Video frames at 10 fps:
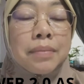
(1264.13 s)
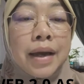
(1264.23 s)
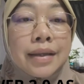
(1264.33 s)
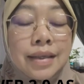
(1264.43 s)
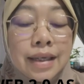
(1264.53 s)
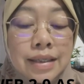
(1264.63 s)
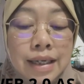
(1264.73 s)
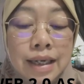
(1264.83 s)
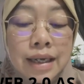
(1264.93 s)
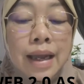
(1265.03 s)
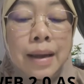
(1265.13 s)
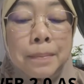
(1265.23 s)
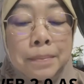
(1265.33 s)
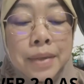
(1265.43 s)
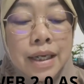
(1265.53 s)
my teaching
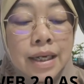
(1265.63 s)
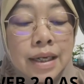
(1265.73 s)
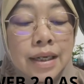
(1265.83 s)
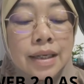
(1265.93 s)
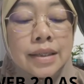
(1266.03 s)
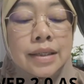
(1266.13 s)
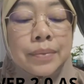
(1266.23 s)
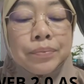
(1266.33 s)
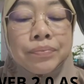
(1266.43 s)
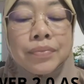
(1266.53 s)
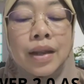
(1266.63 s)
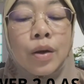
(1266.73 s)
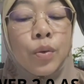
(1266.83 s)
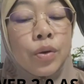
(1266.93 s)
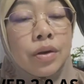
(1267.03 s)
because
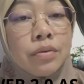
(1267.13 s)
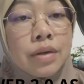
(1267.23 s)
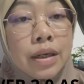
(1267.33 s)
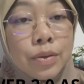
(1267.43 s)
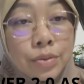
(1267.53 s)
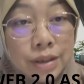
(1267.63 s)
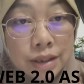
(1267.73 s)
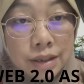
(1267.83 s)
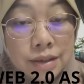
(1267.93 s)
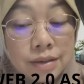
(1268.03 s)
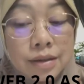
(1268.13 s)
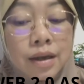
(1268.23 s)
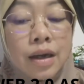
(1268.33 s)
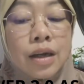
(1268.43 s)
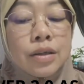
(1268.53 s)
the users
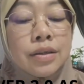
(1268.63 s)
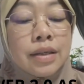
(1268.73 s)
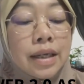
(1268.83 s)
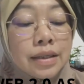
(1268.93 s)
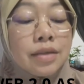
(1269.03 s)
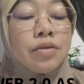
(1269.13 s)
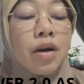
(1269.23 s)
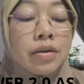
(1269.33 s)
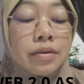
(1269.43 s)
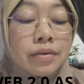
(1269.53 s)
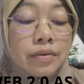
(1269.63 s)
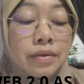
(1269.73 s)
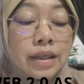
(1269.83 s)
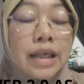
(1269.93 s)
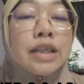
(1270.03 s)
does not
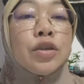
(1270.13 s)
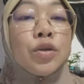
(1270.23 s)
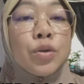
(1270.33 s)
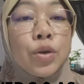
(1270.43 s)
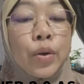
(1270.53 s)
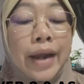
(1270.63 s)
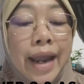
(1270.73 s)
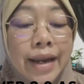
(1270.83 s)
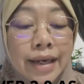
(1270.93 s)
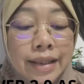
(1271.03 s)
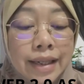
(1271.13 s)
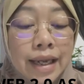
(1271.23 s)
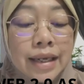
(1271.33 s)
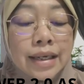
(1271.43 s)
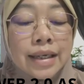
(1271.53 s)
need to know
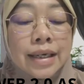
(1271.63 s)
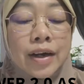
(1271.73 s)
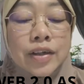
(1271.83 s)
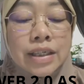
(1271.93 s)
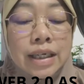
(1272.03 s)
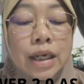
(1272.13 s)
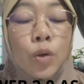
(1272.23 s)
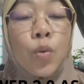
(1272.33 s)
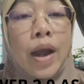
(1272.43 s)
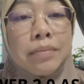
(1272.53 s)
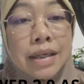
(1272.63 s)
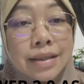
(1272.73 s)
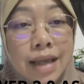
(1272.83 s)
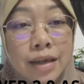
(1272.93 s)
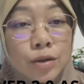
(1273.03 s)
anything concerning web
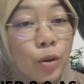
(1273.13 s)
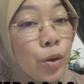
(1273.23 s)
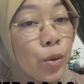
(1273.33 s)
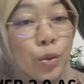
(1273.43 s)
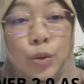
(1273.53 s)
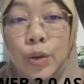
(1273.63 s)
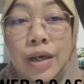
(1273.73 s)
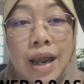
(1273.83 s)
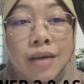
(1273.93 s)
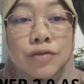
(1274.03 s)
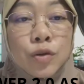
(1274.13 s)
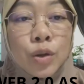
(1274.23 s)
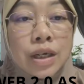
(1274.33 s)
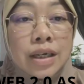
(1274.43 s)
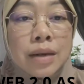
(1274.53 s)
design. So you don't have to
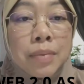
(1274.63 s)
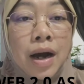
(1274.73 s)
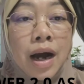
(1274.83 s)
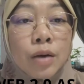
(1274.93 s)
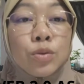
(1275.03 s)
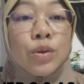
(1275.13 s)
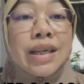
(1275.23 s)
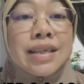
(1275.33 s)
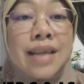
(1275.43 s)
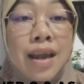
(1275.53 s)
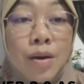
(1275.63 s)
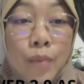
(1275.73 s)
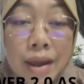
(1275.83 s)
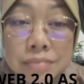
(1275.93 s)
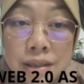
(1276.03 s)
learn about how to design a
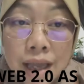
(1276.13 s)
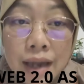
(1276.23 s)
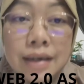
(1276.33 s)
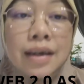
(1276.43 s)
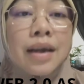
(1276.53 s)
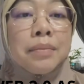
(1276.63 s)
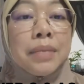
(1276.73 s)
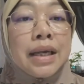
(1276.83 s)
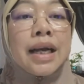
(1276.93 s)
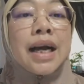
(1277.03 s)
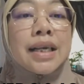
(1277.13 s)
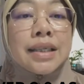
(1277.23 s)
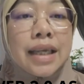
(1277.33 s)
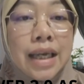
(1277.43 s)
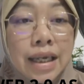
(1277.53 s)
website
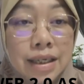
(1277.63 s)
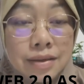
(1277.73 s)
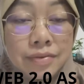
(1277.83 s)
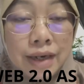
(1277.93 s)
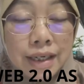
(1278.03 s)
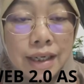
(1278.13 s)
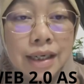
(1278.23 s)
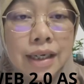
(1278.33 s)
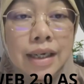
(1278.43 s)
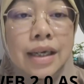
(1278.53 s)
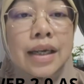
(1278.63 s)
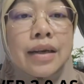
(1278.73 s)
because it is readily